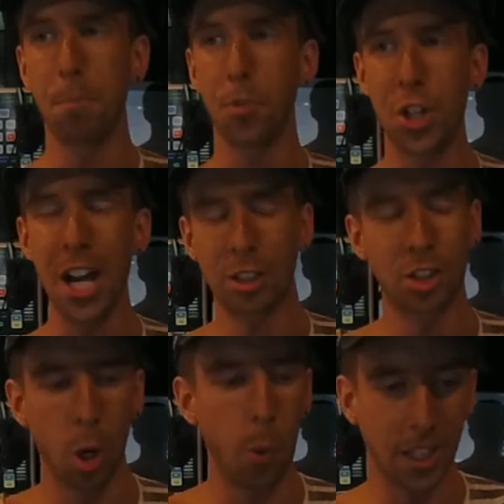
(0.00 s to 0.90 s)
just
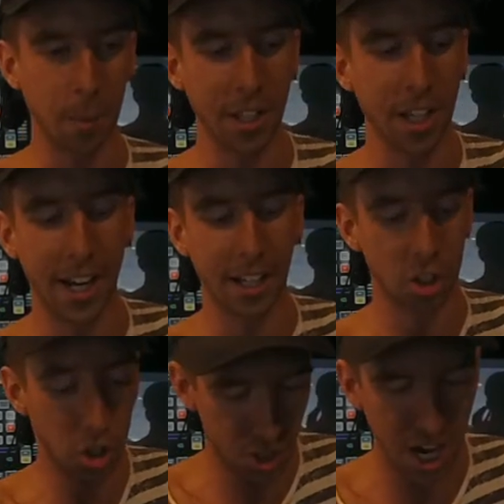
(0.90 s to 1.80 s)
so we could be like
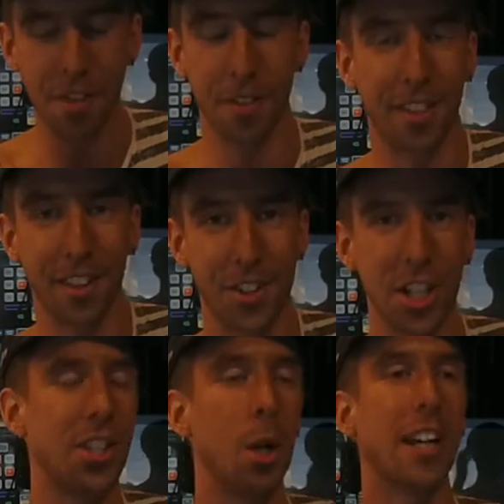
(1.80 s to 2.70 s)
shut
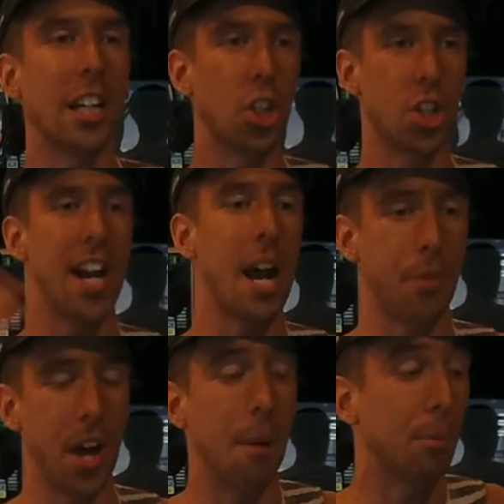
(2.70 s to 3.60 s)
just so we could shut up
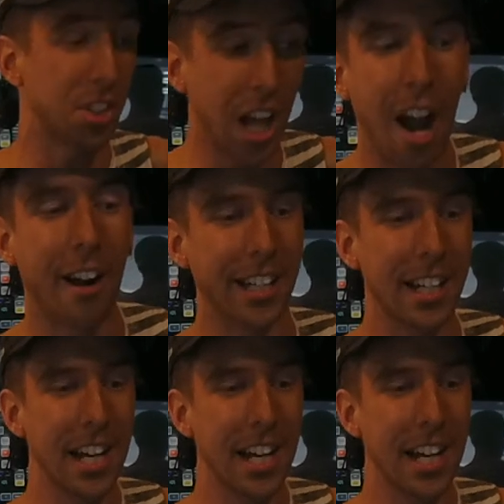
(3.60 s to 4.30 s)
the I'm sorry.